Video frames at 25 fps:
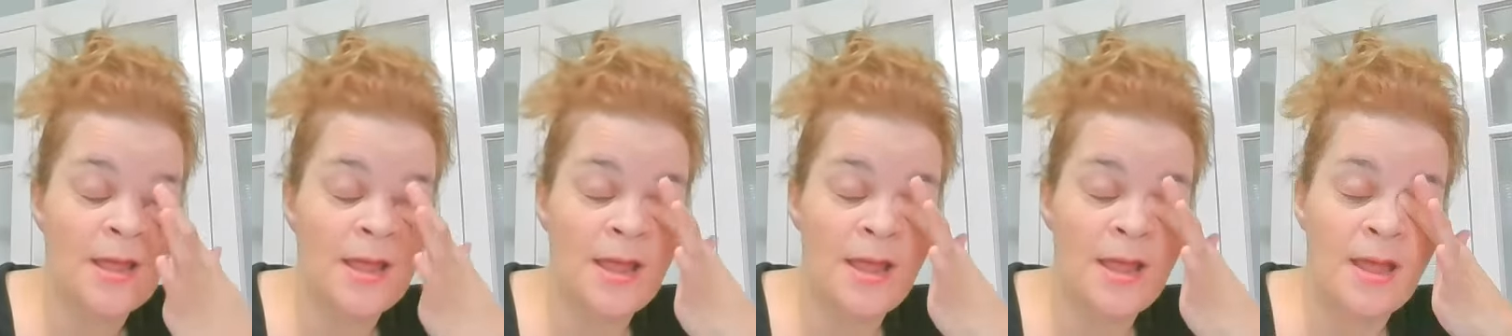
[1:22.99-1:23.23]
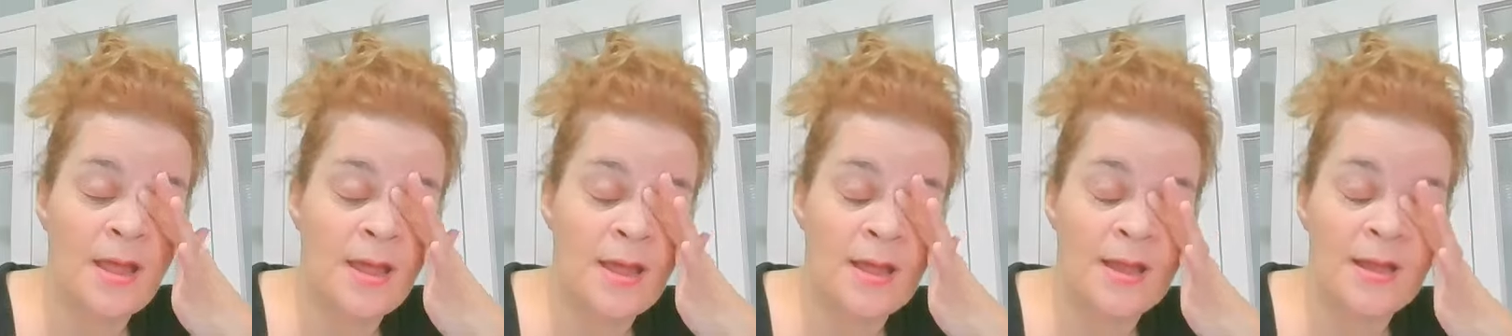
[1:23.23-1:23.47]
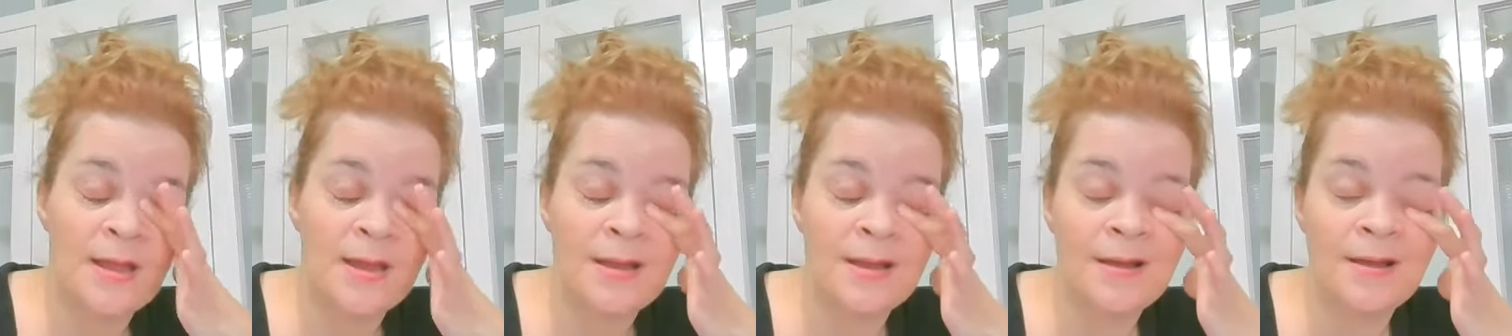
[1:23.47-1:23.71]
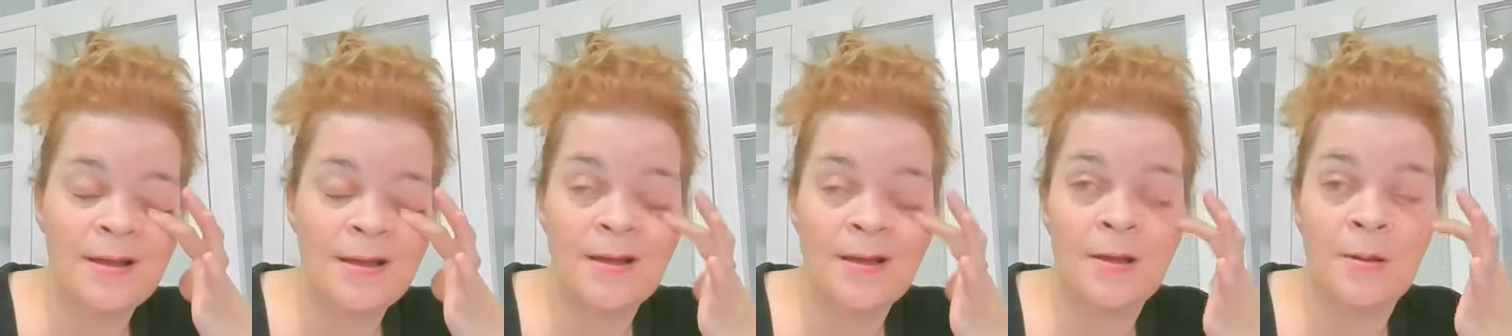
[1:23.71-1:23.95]
And
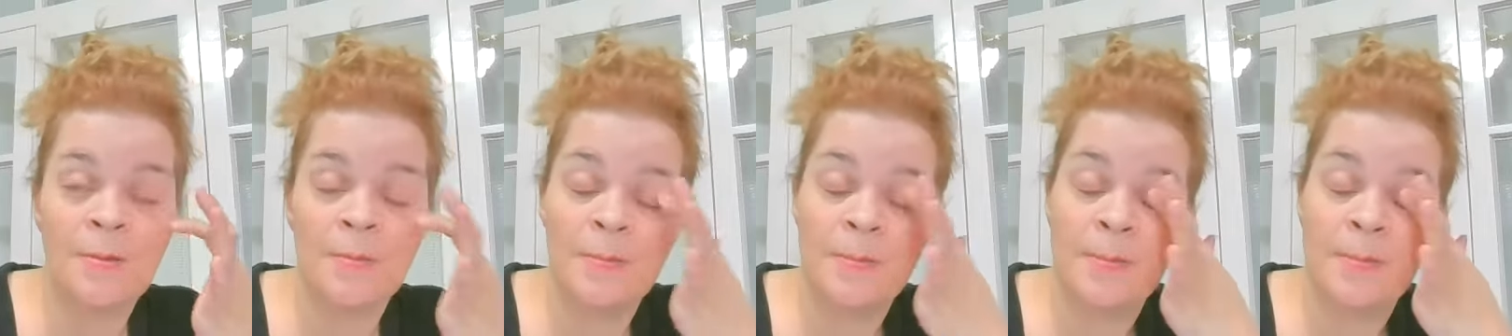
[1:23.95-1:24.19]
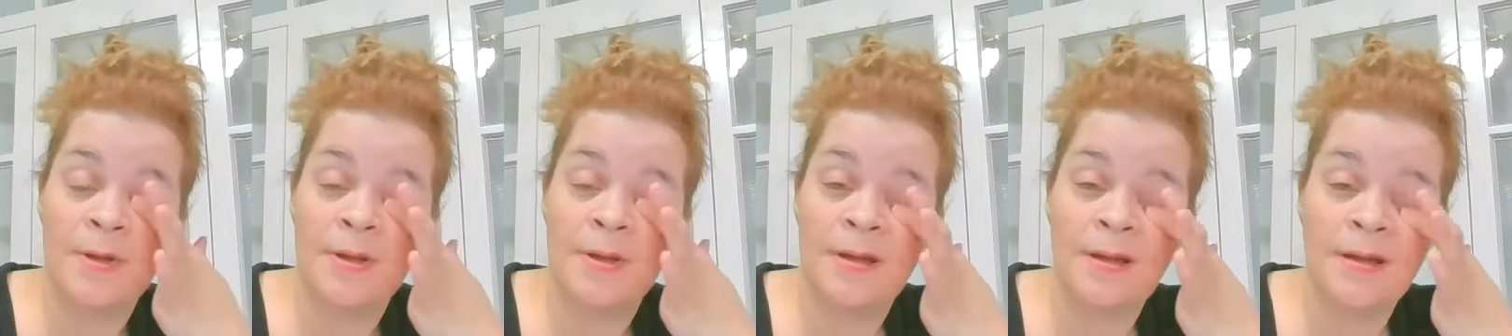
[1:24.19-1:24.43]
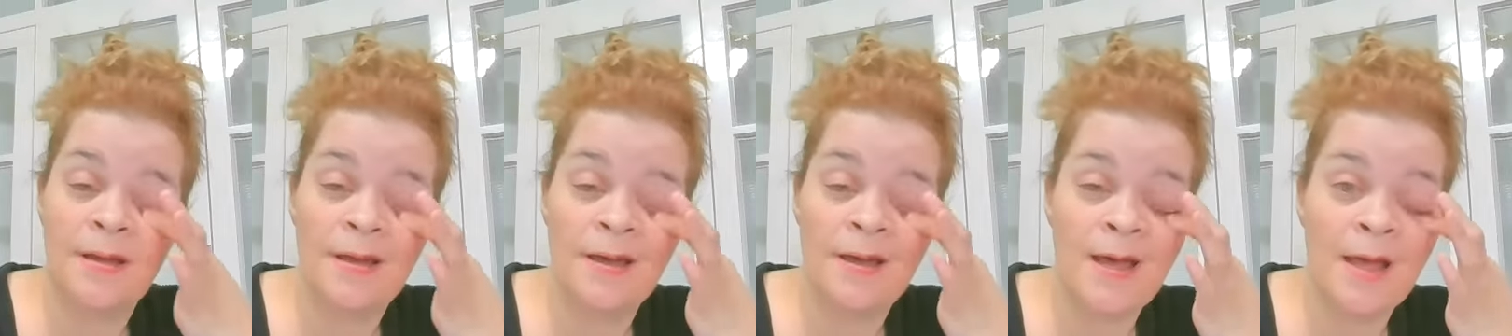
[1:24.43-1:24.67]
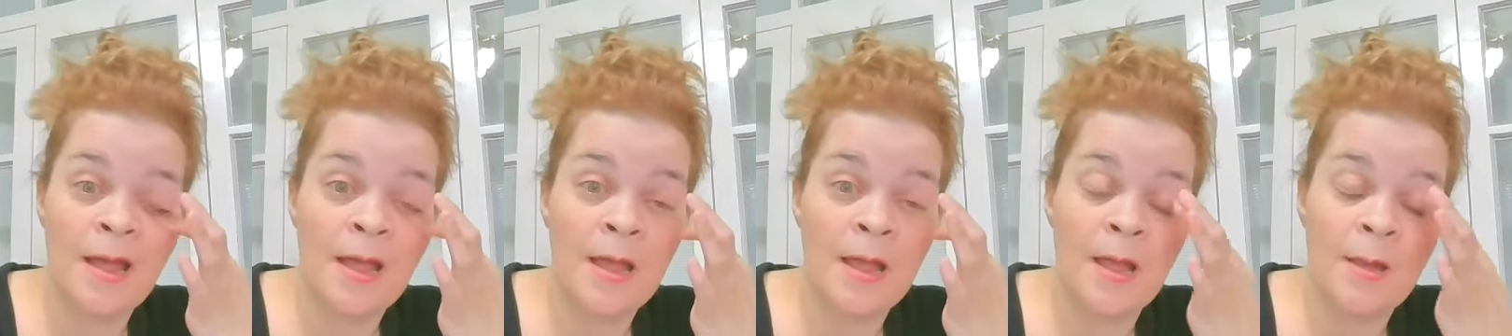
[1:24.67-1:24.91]
um,
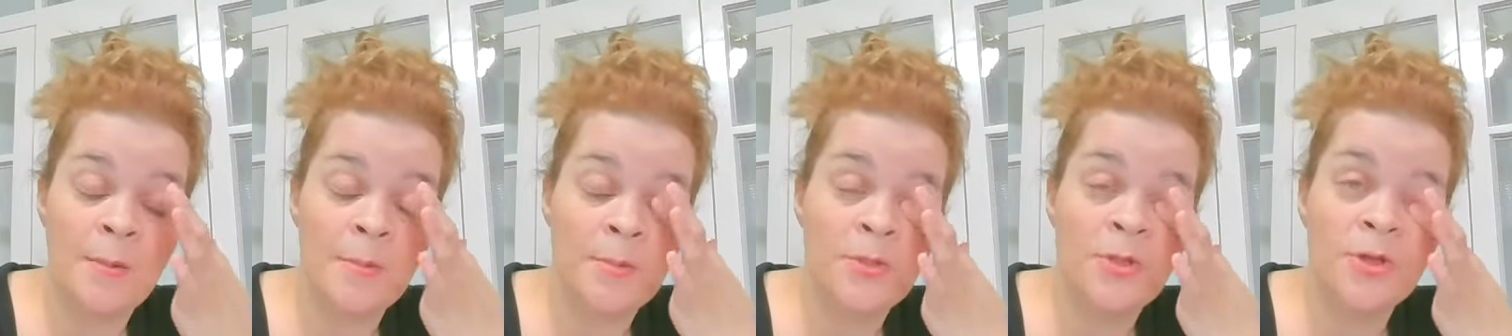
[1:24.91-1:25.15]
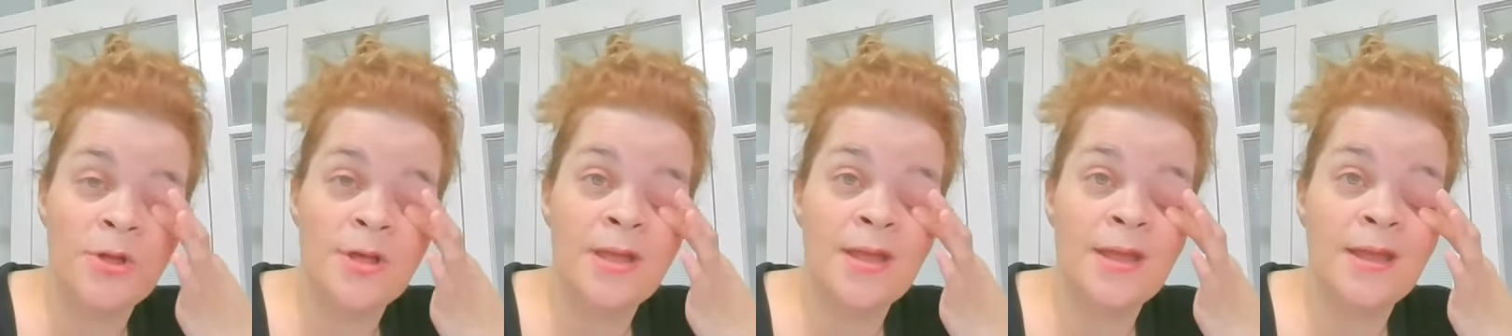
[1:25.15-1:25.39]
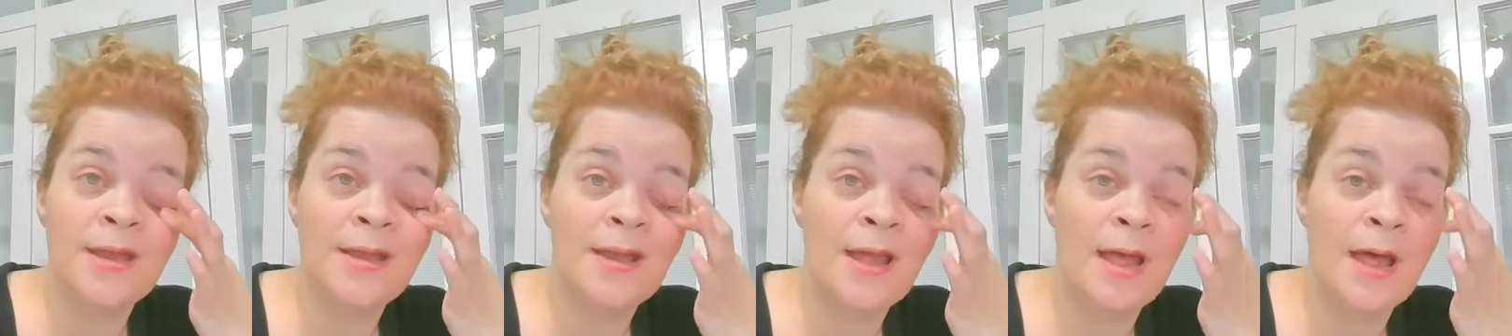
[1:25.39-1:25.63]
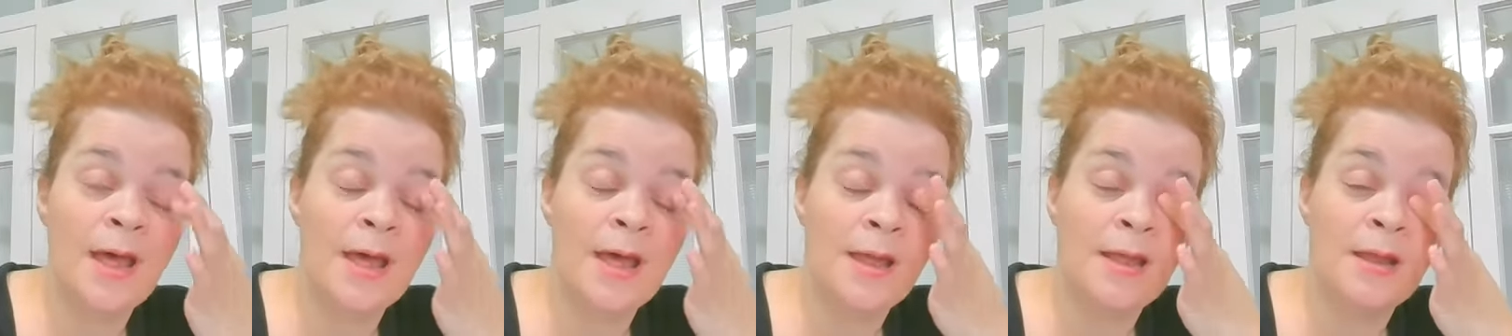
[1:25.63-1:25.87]
I am looking
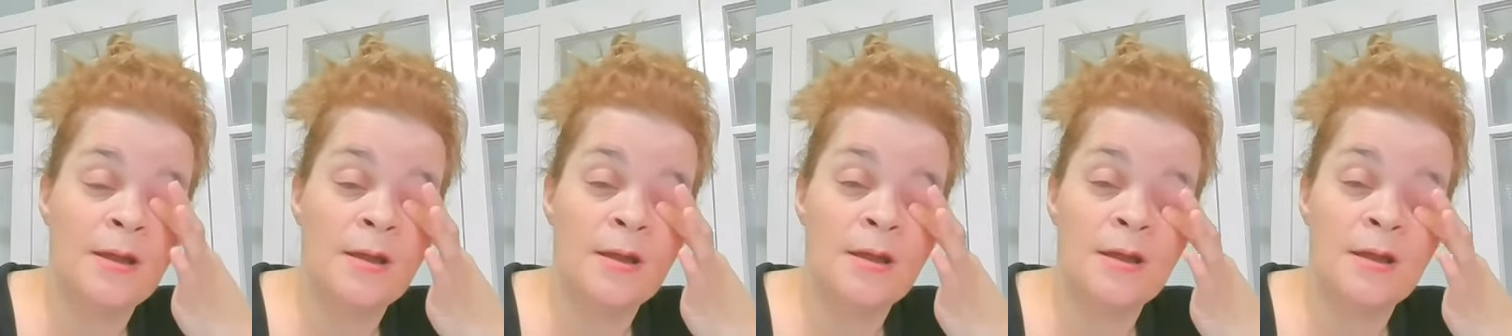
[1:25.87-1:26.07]
at